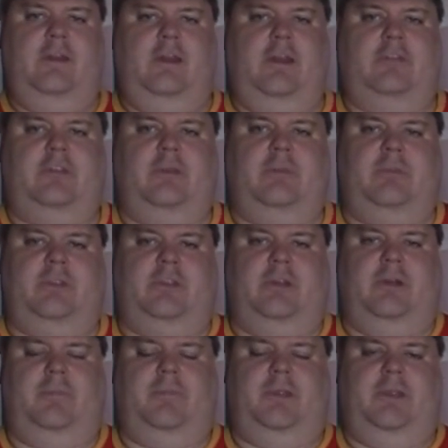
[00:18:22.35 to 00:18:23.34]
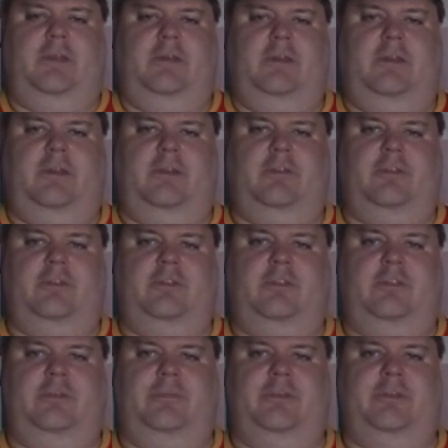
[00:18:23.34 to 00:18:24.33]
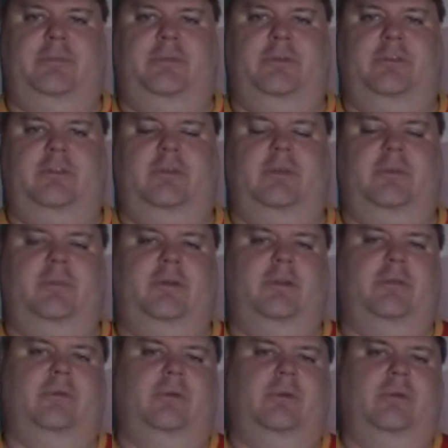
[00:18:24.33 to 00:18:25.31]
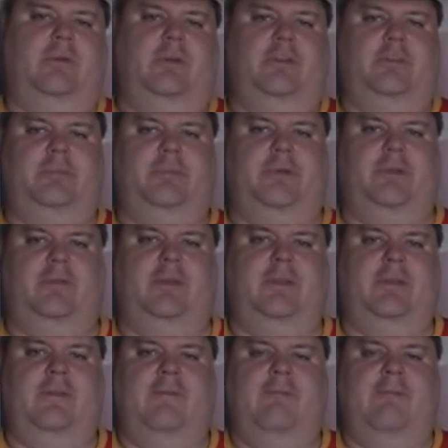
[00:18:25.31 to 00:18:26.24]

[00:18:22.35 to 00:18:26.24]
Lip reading: attempt at comedy, and I also do share my experience staying on the road or a sporting event.